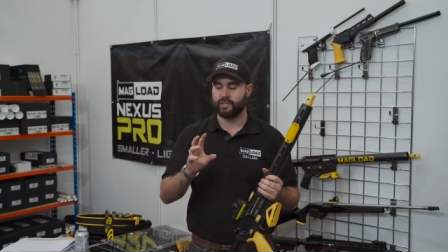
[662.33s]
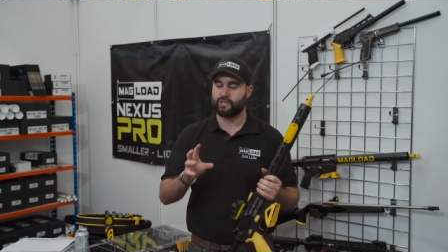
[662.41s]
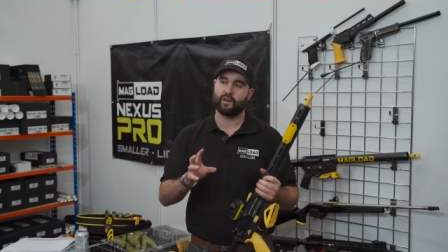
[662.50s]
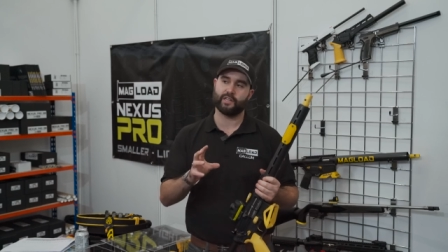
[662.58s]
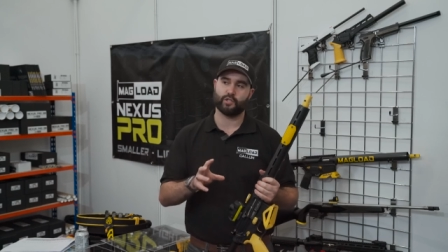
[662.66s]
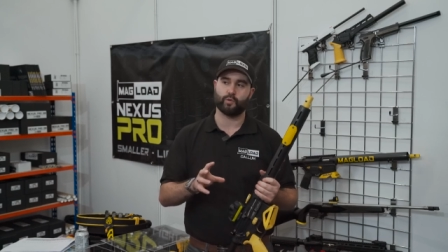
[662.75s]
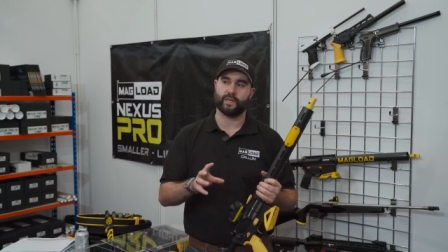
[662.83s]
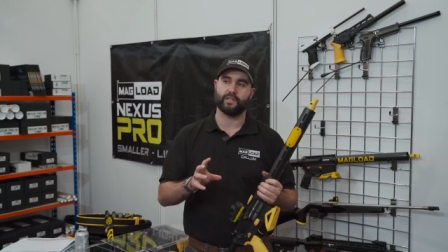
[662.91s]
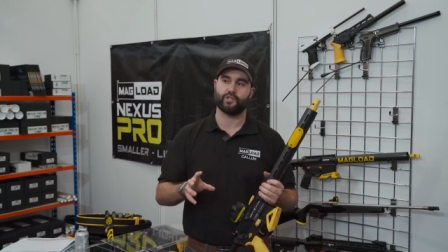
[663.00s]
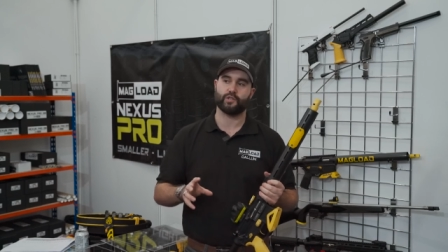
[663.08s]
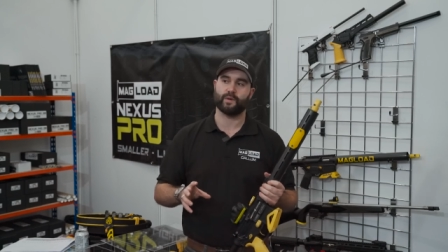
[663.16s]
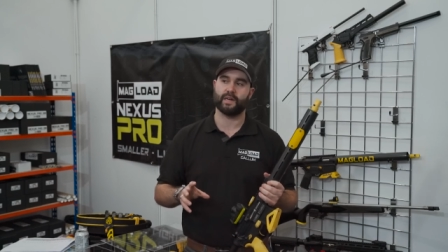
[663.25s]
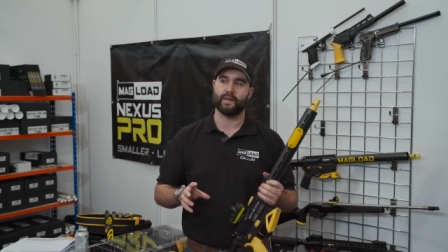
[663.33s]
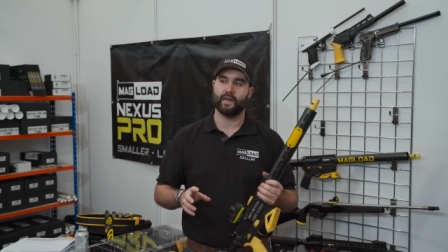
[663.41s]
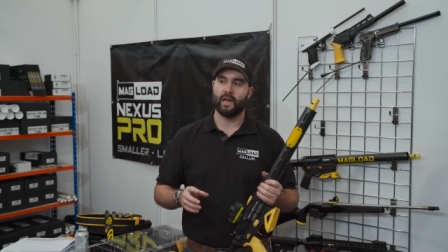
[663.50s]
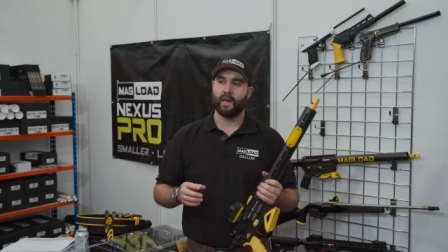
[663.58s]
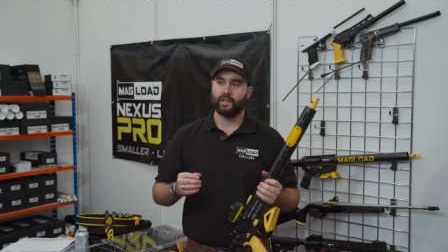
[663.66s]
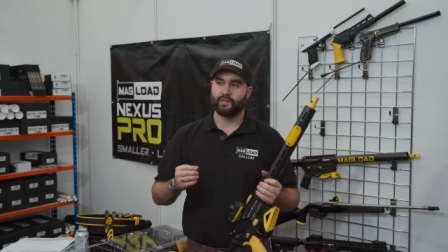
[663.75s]
design tweaks to it
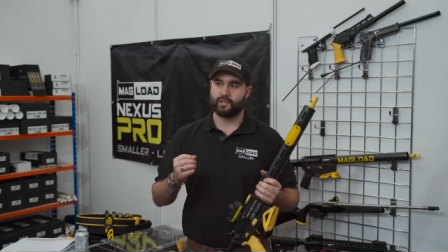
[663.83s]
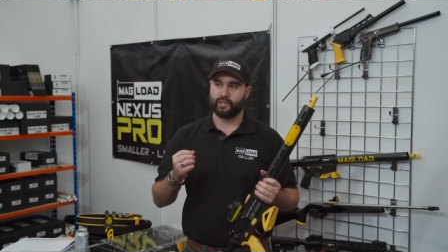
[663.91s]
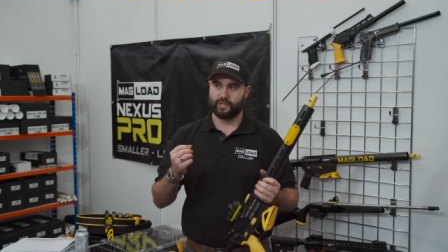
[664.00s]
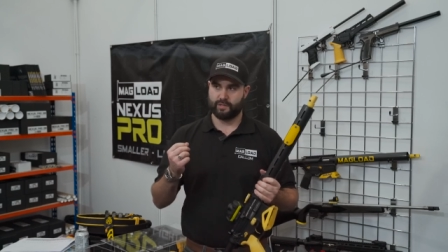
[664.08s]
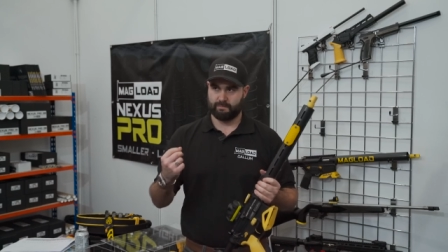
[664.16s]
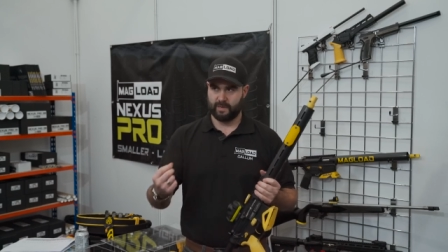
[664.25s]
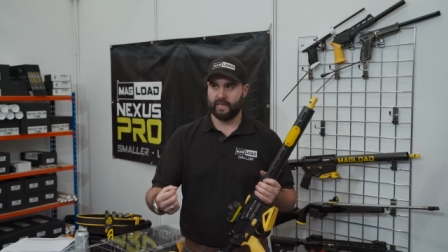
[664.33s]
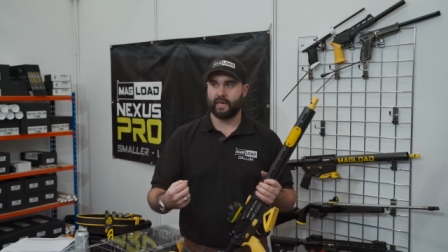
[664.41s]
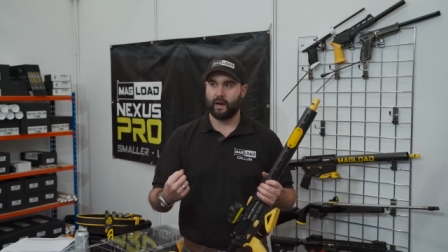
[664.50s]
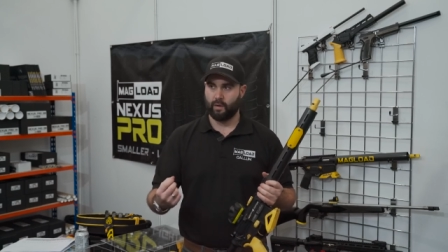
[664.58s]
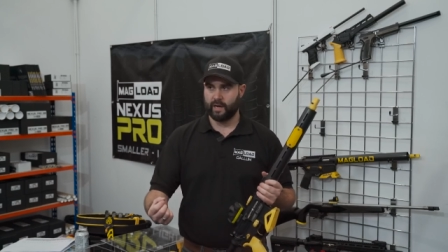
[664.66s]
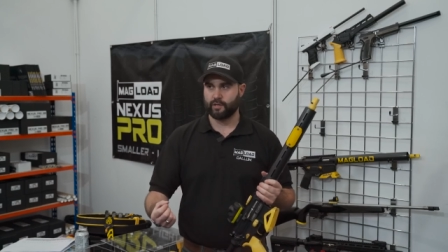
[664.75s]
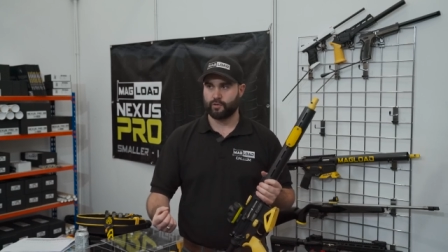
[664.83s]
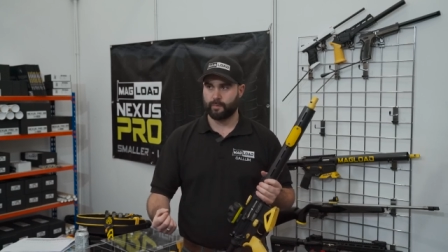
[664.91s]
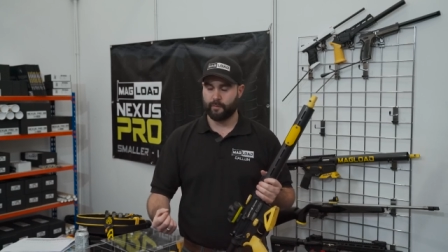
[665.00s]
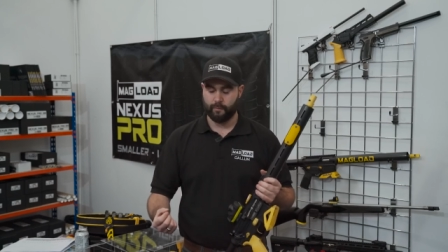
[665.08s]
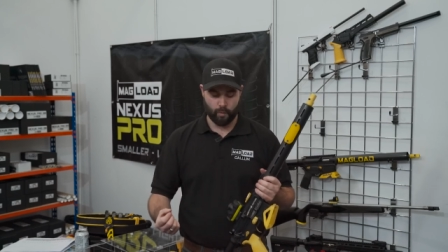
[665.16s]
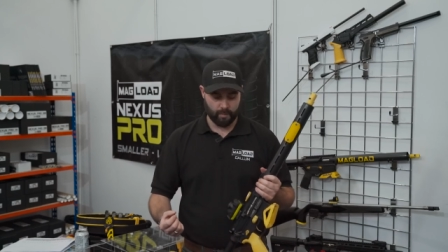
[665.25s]
to just eke out extra
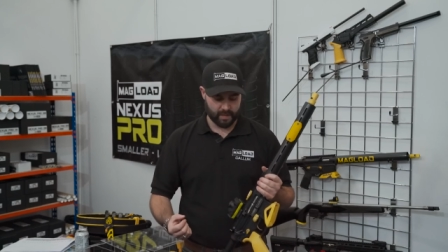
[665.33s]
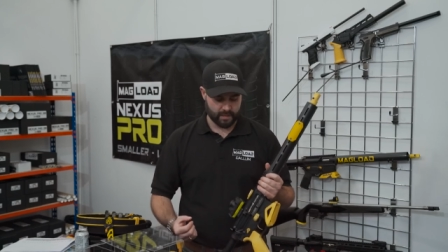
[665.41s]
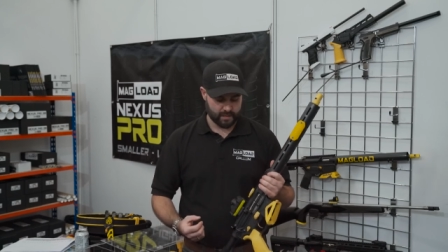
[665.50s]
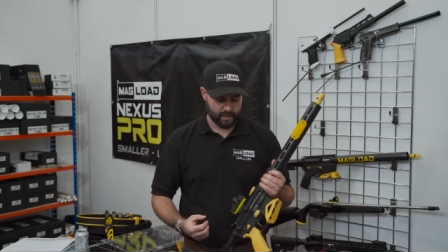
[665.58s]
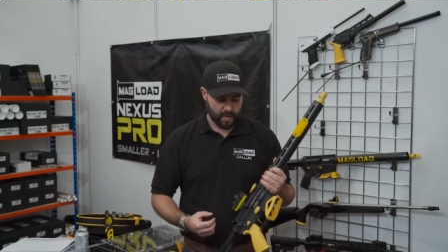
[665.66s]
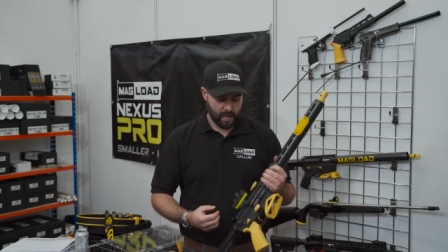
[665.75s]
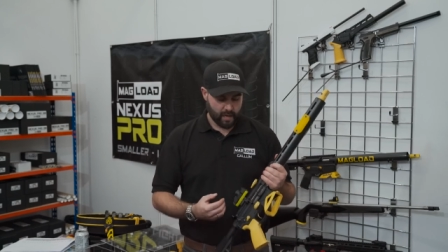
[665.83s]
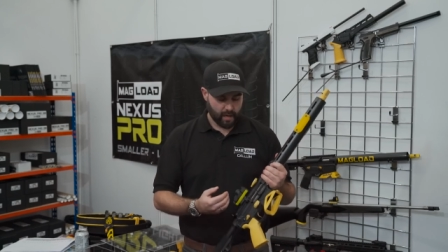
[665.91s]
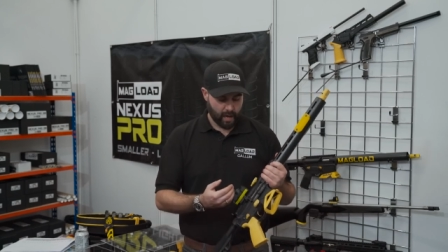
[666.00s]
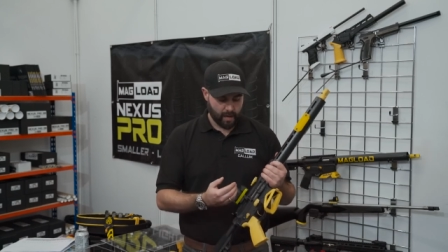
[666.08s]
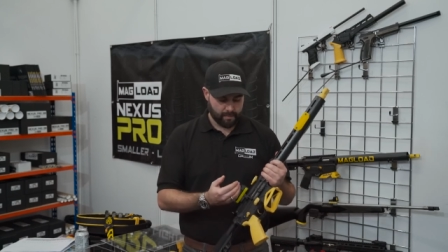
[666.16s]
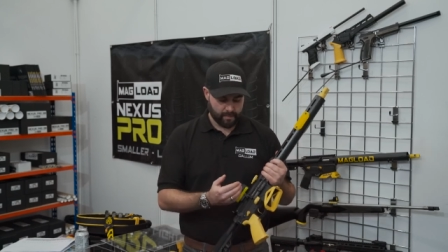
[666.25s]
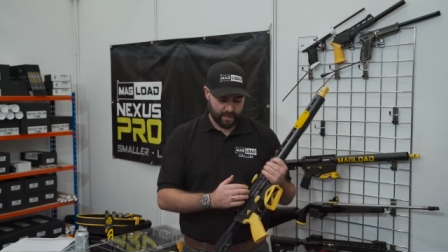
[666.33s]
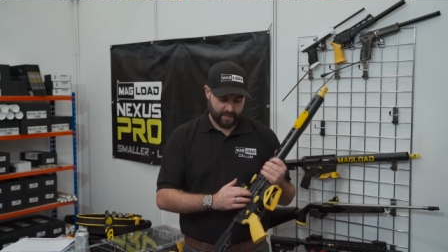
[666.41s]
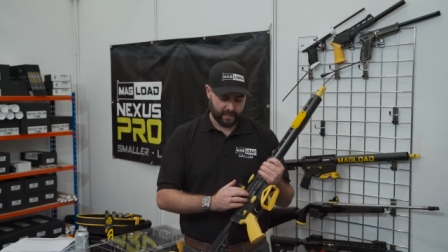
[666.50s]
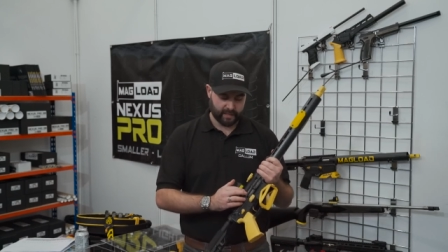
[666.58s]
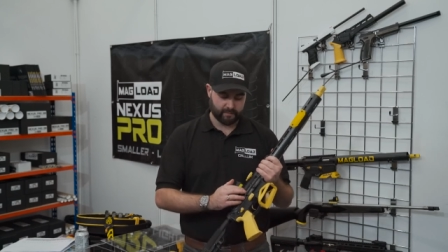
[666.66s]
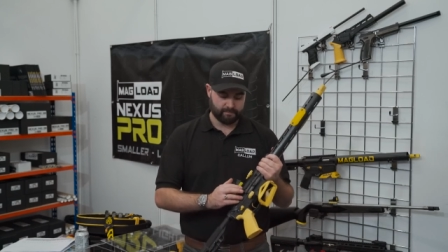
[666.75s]
performance. Um, and
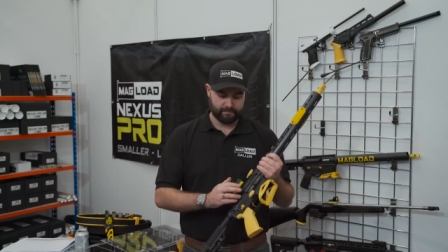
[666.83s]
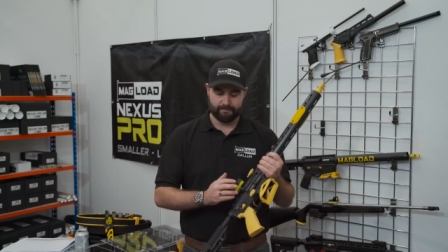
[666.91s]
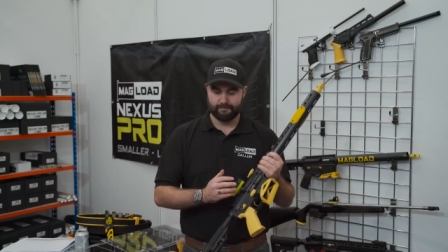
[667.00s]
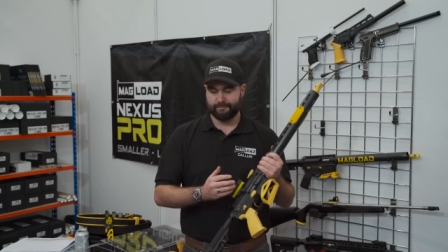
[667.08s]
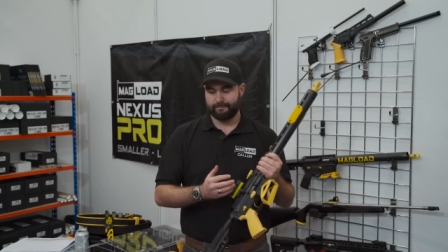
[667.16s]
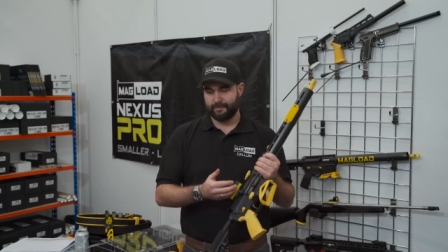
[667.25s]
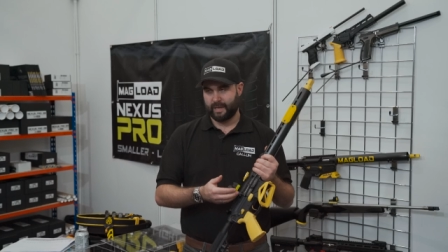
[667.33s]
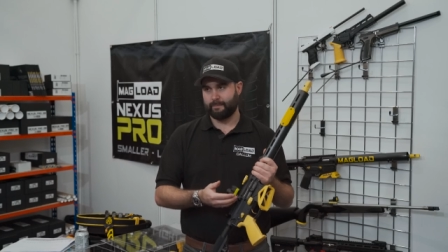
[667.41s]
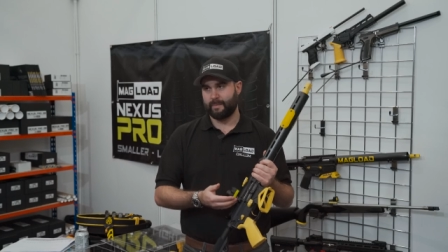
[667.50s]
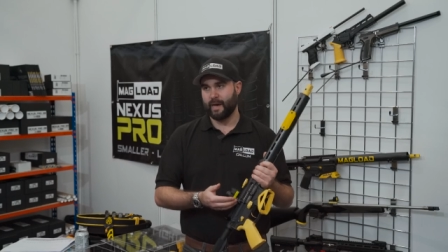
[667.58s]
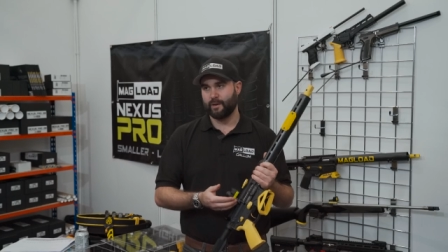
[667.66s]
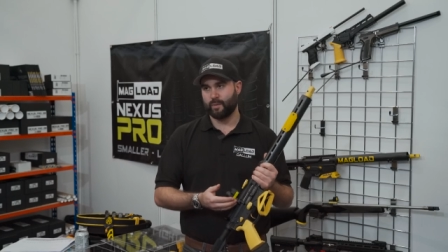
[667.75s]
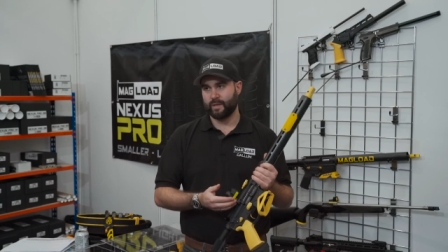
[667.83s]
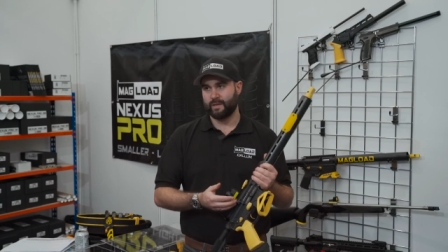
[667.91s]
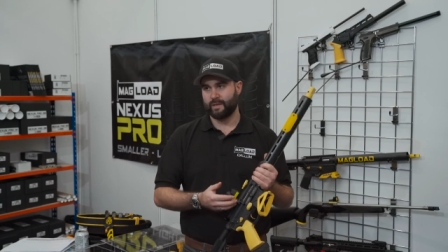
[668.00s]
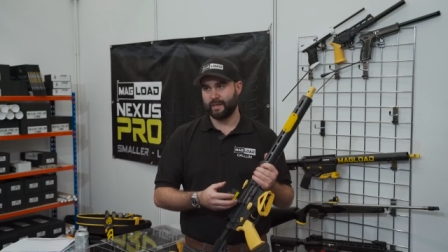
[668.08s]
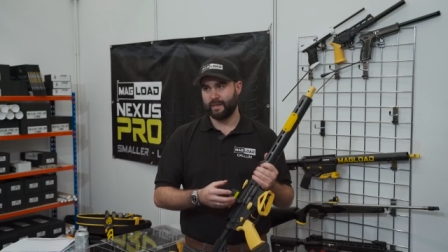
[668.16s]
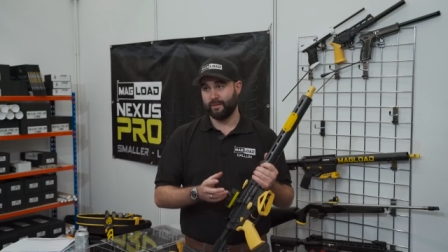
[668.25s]
then paired with
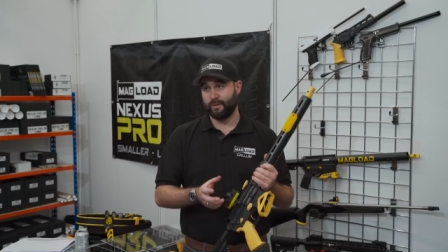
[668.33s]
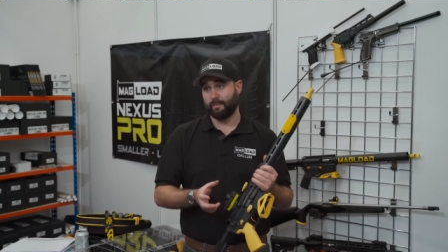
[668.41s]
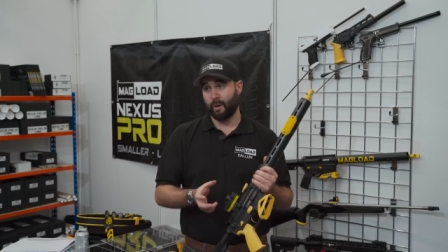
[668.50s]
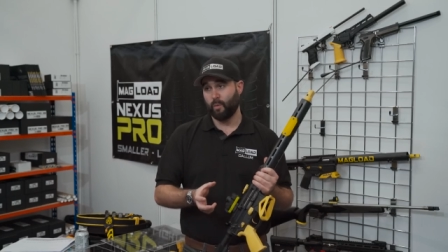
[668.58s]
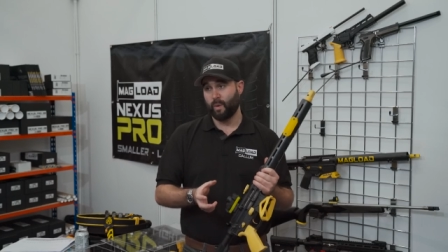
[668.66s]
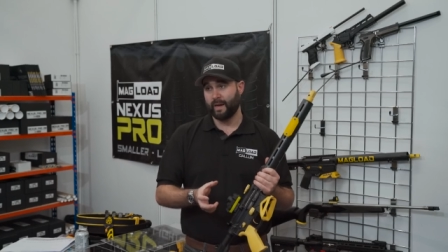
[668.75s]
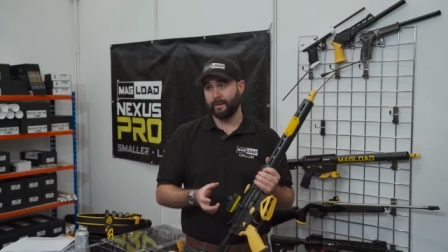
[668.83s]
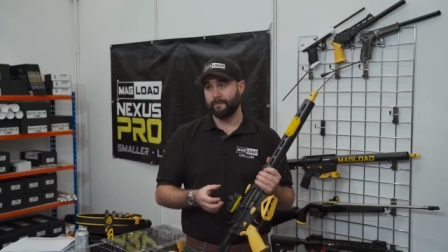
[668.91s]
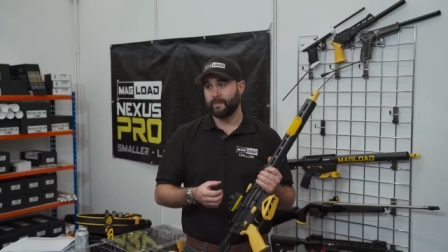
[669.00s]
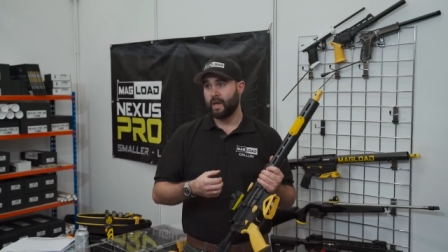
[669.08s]
the, the bolt weight,